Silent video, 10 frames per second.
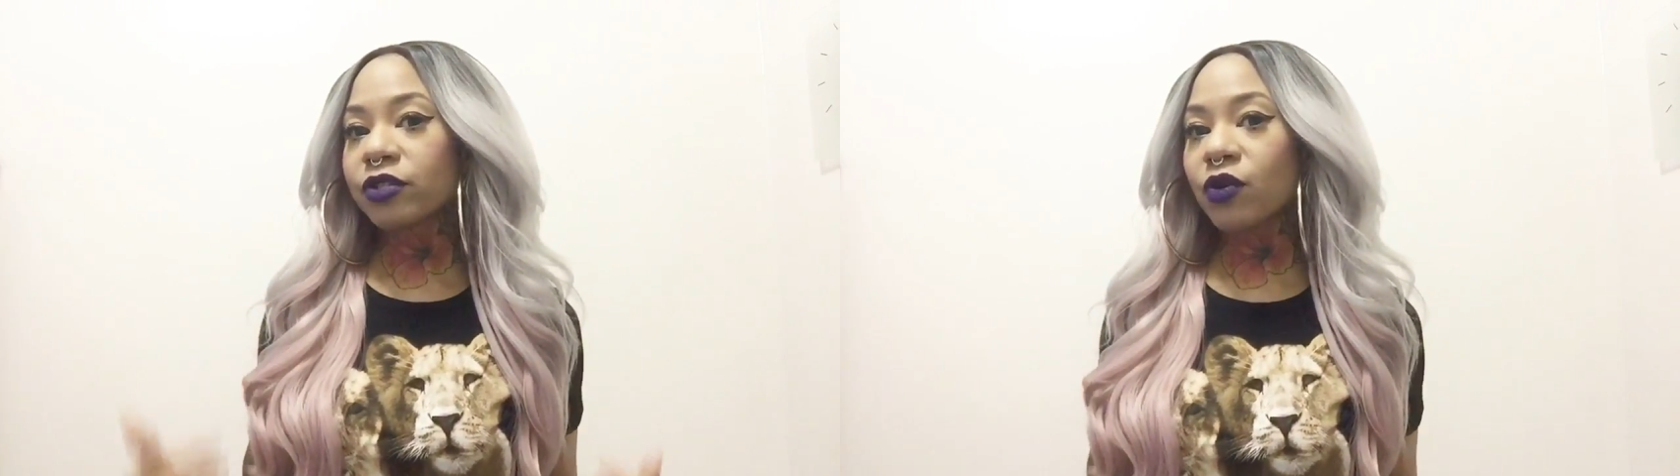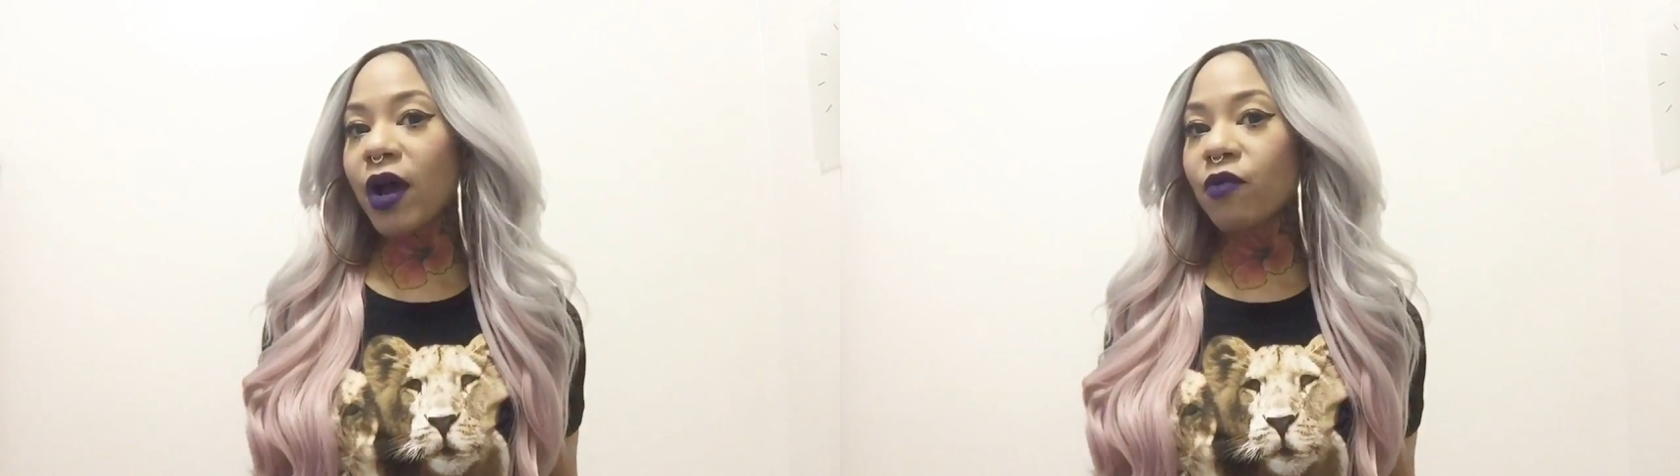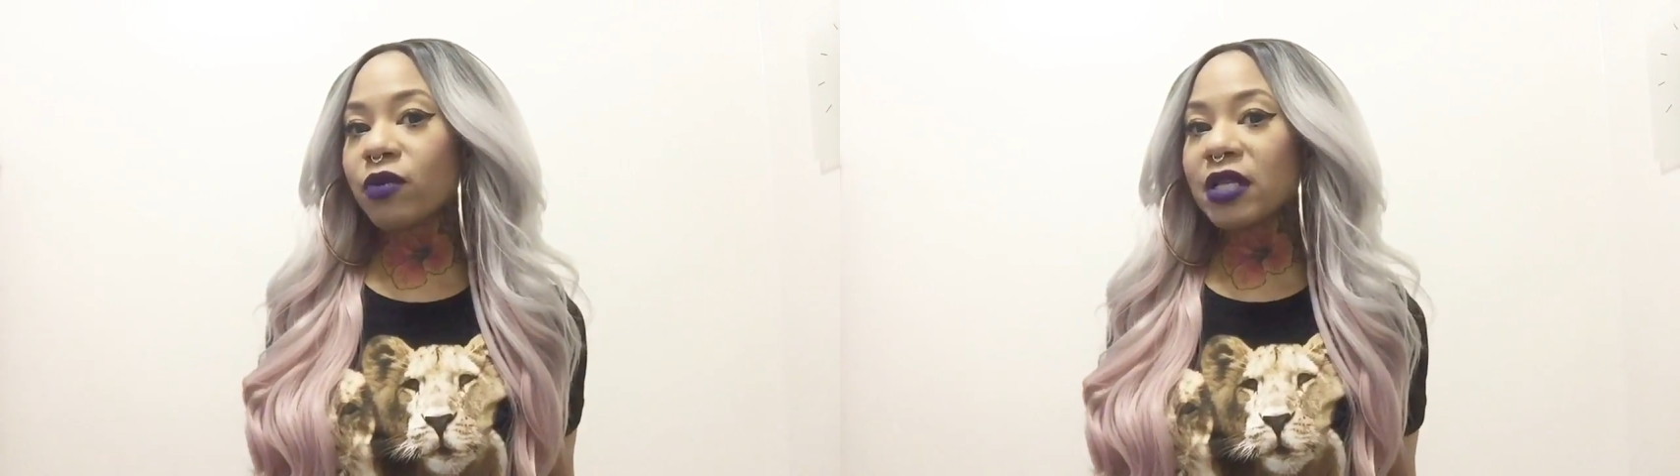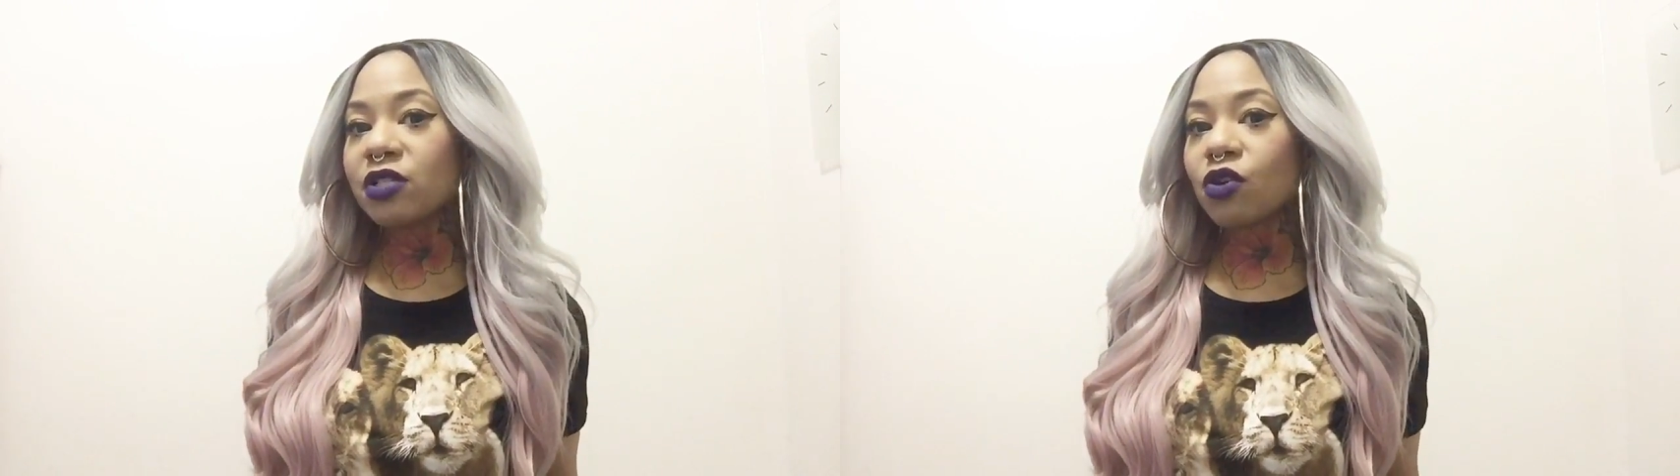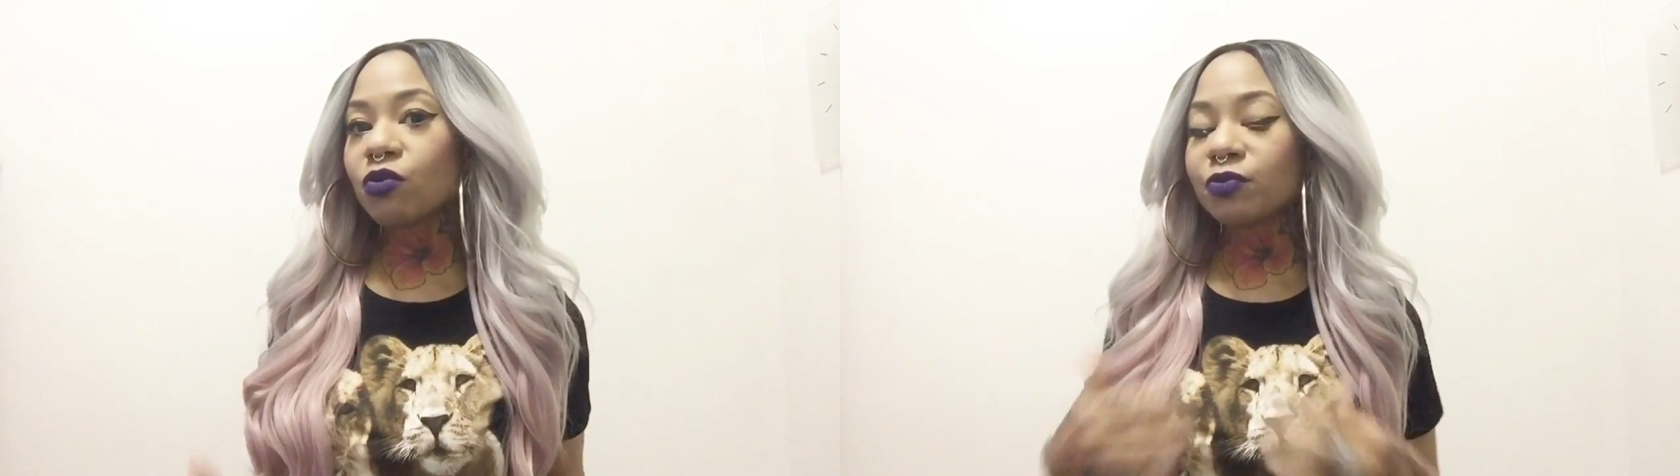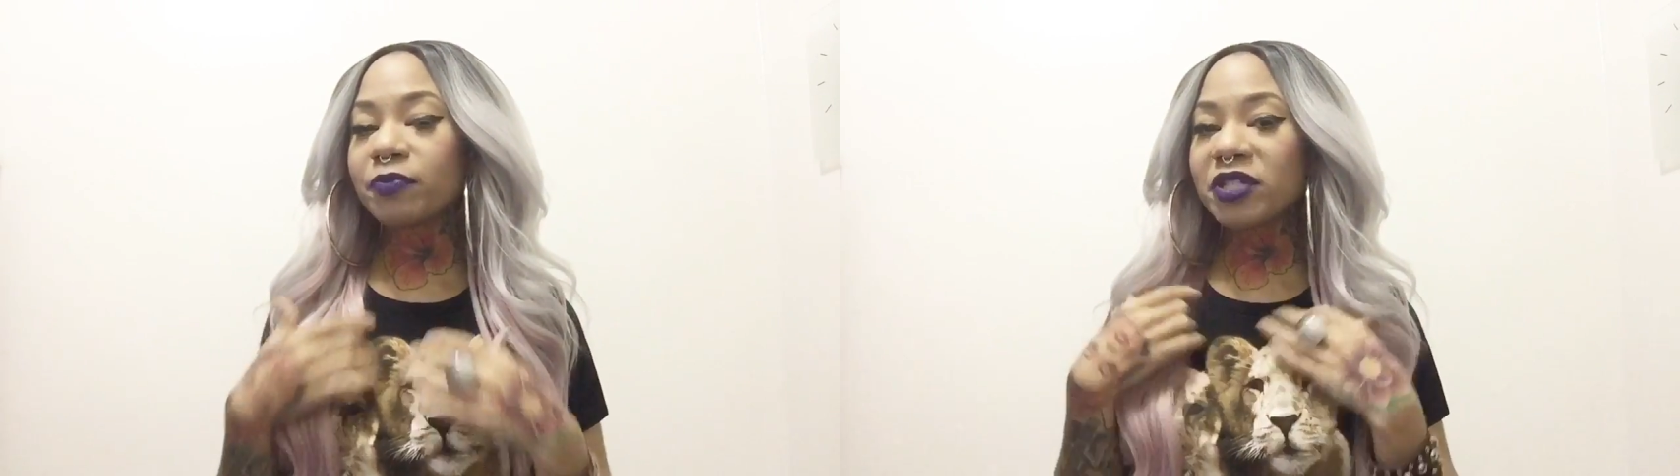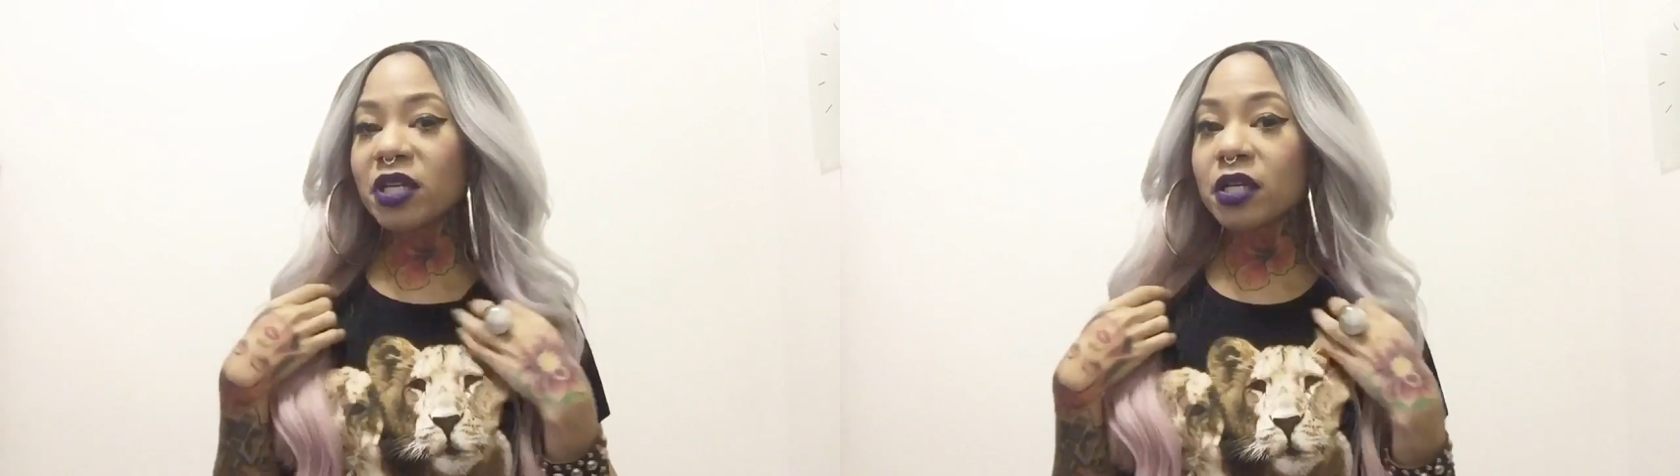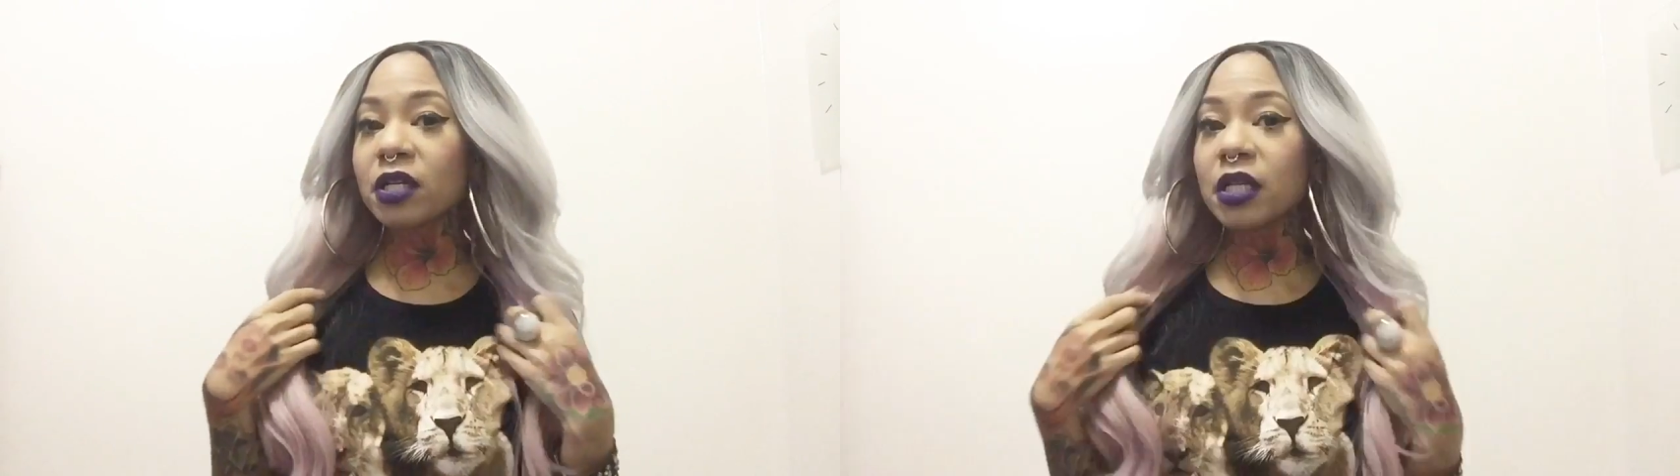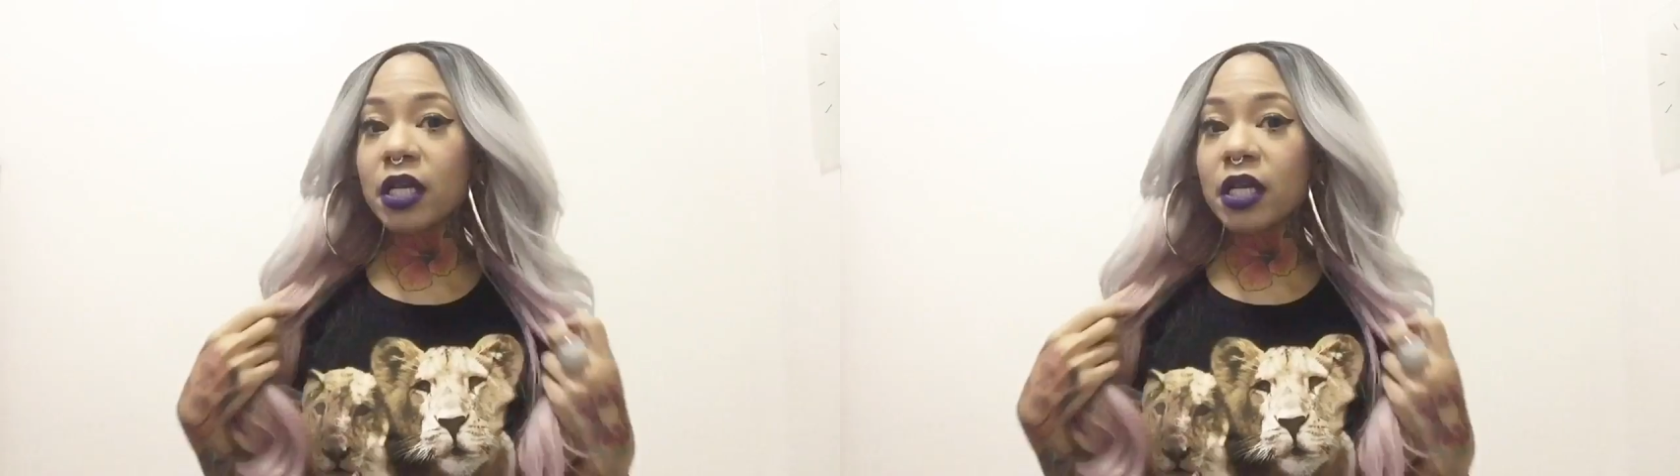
so I really don't particularly